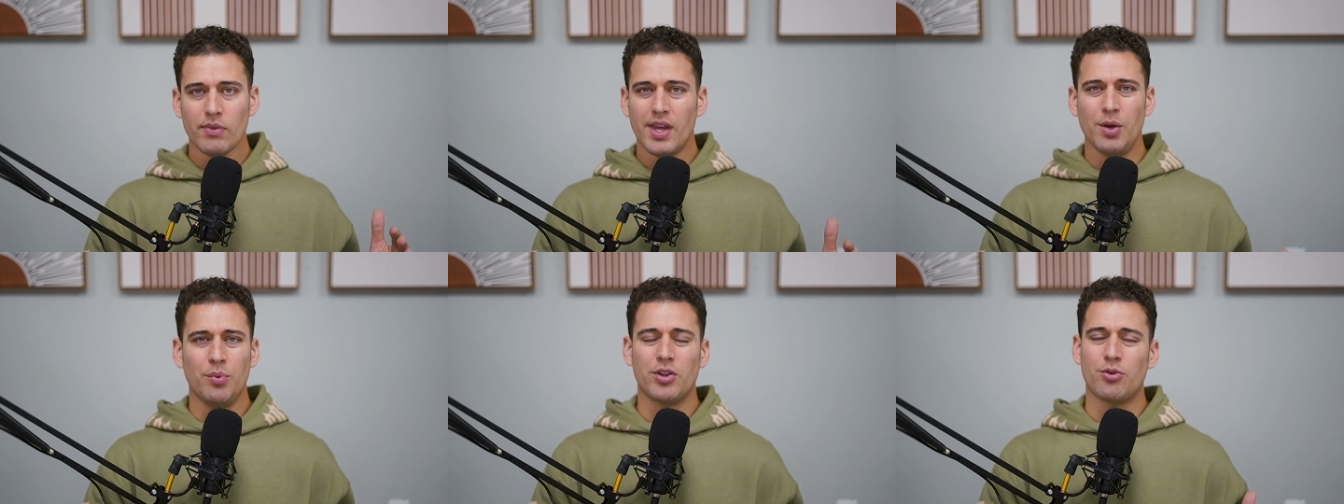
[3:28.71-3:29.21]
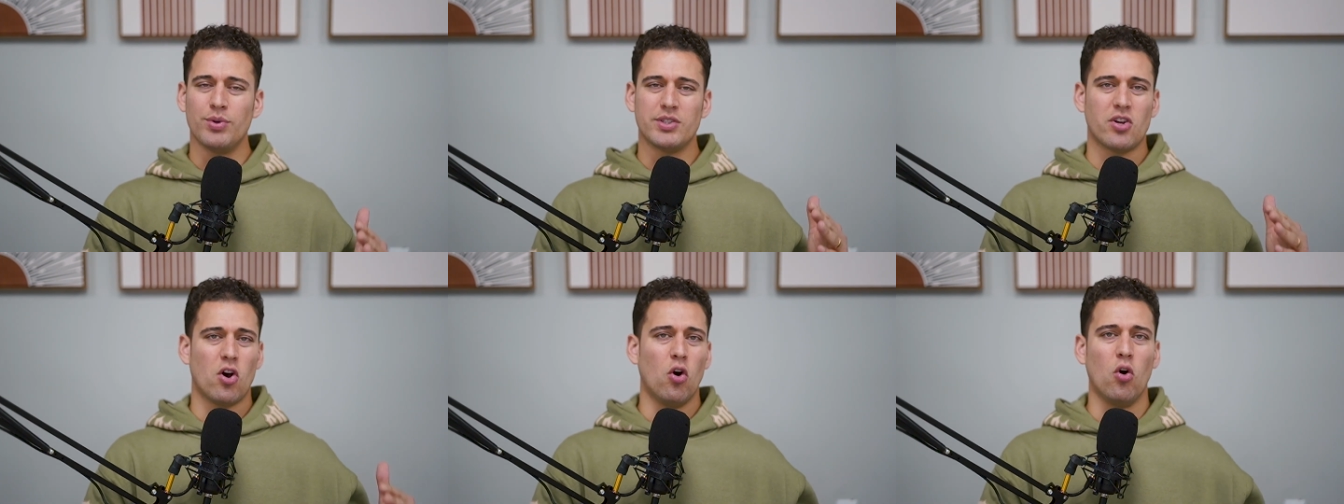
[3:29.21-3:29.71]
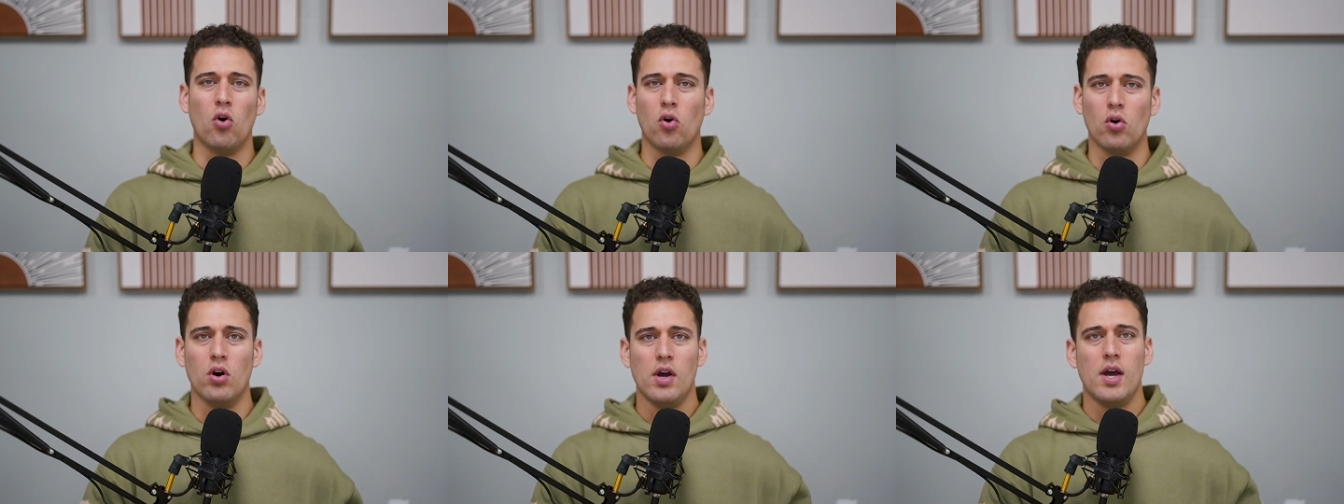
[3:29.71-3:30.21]
He went through his
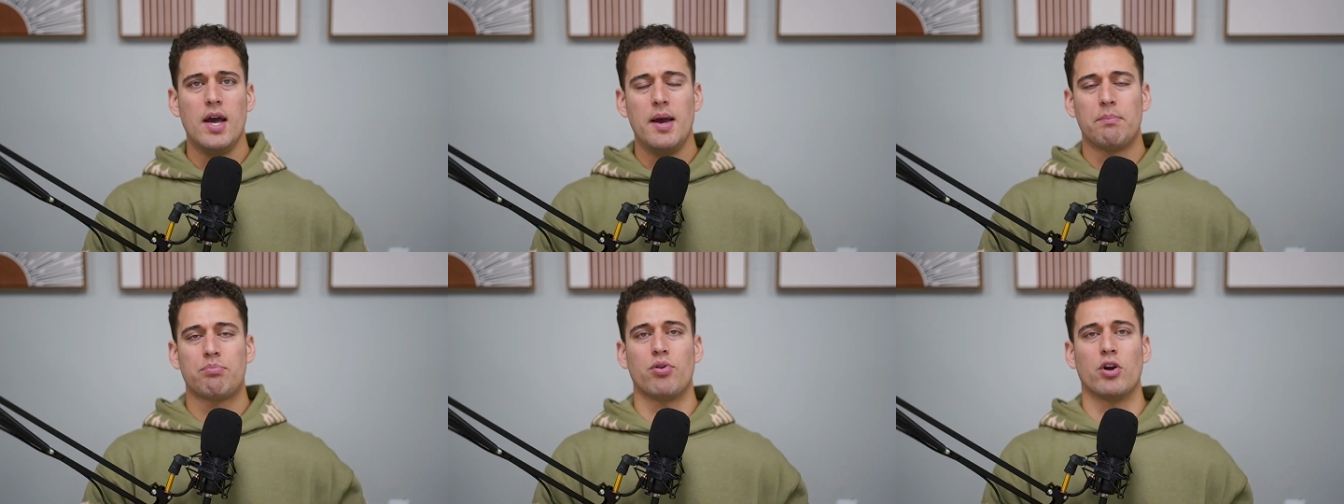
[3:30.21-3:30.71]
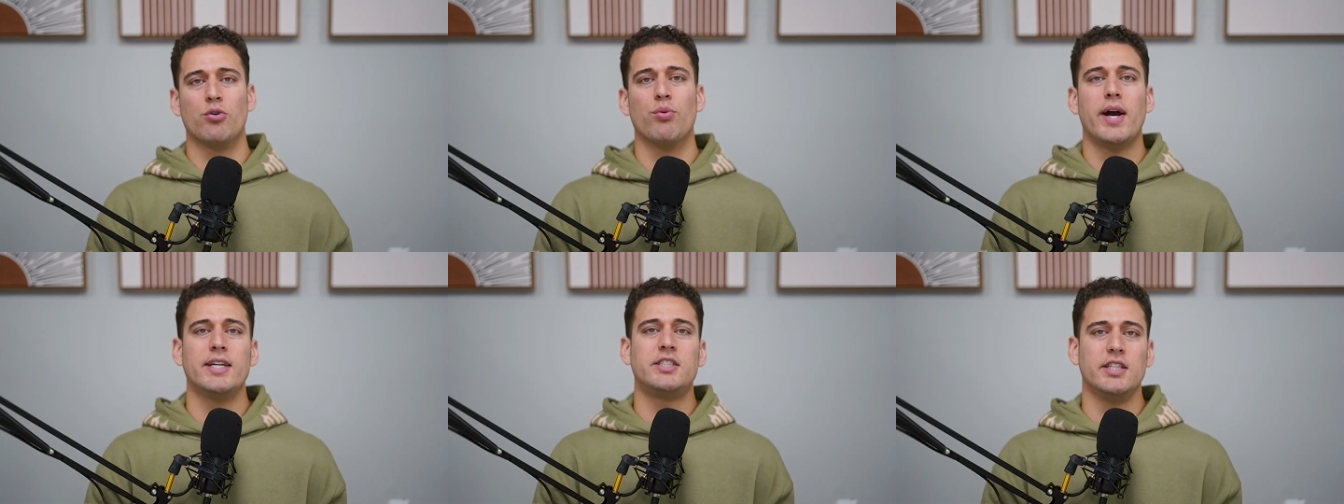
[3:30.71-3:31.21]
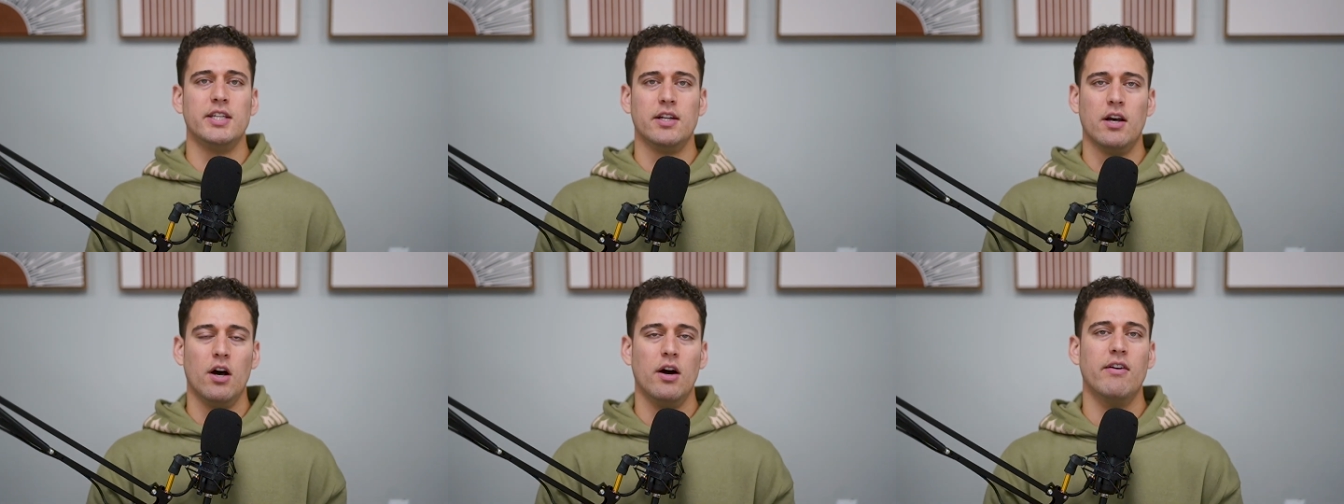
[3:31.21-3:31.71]
whole progression
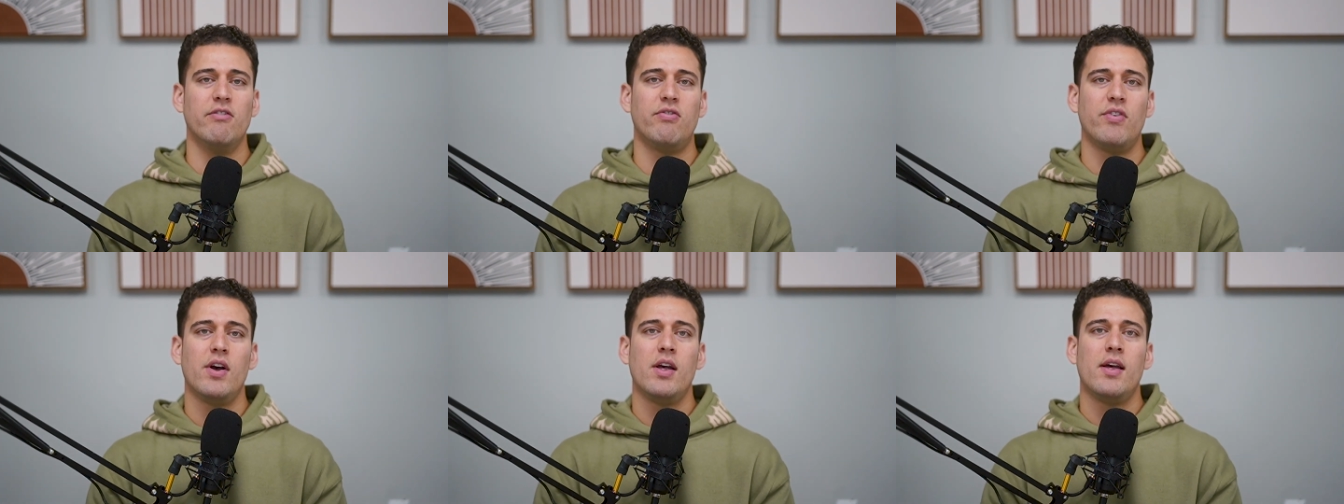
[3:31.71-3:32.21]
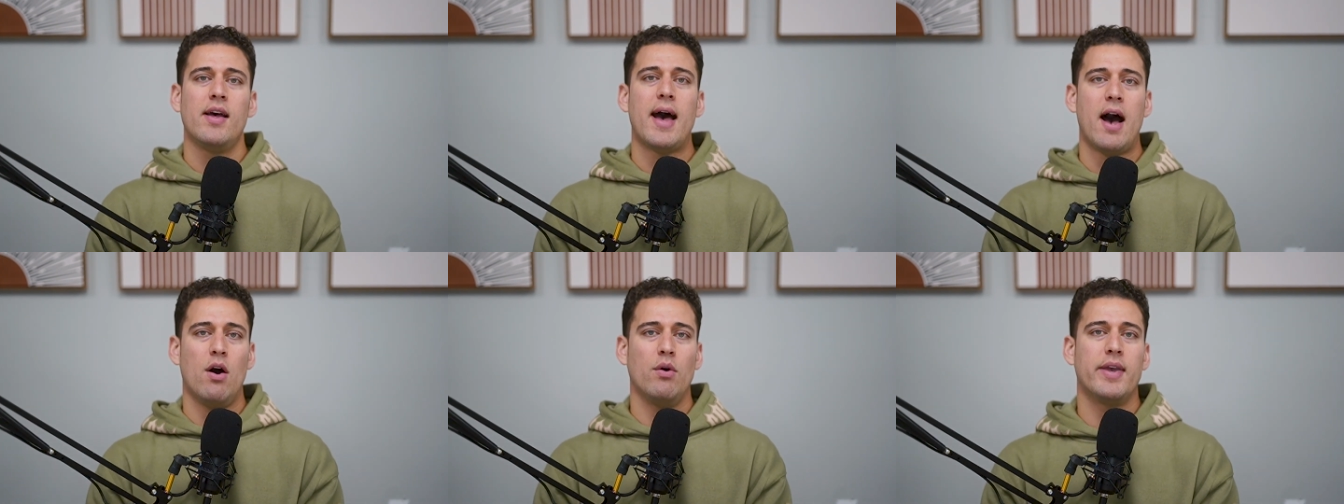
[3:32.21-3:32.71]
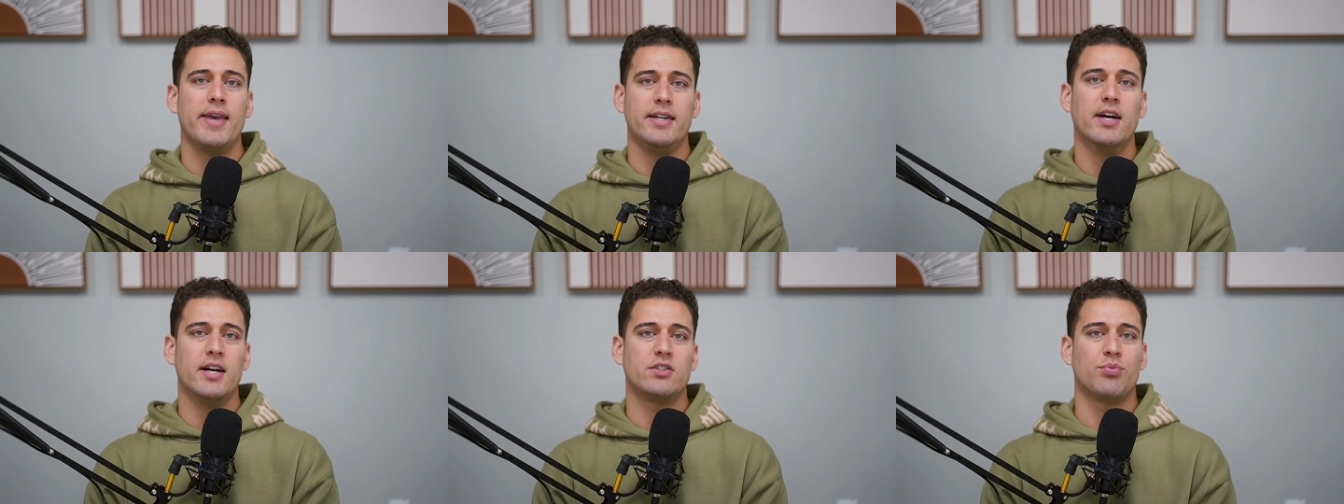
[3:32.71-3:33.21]
of how he
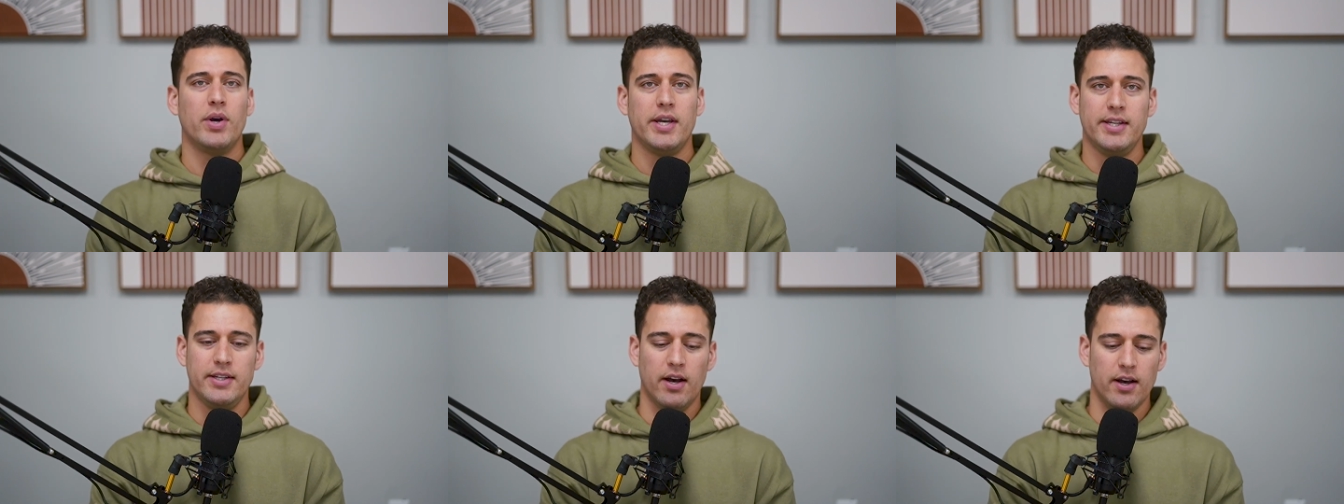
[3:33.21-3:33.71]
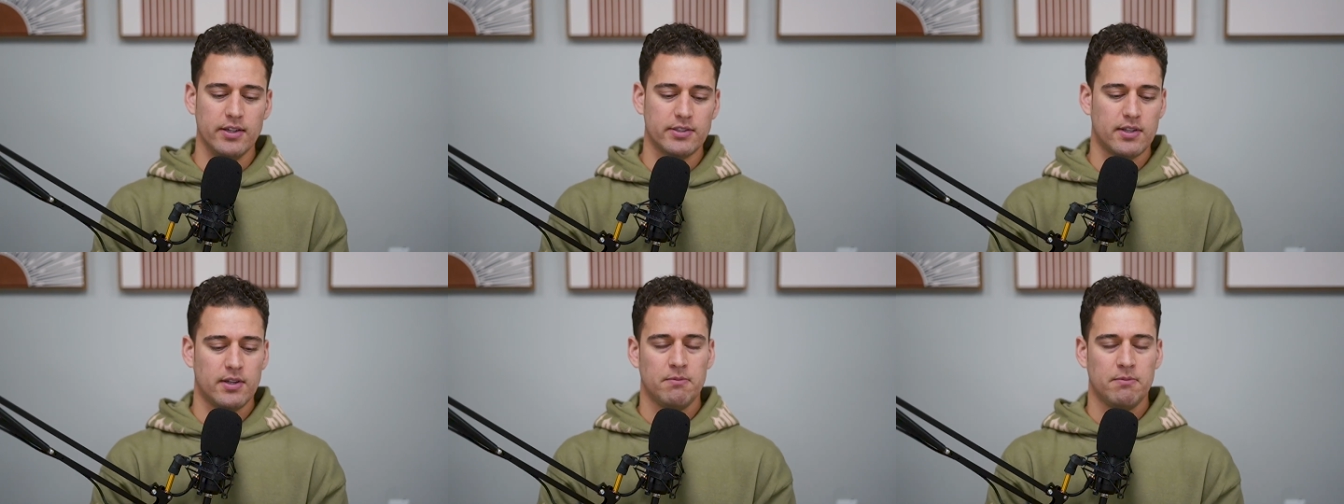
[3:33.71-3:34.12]
does what he does.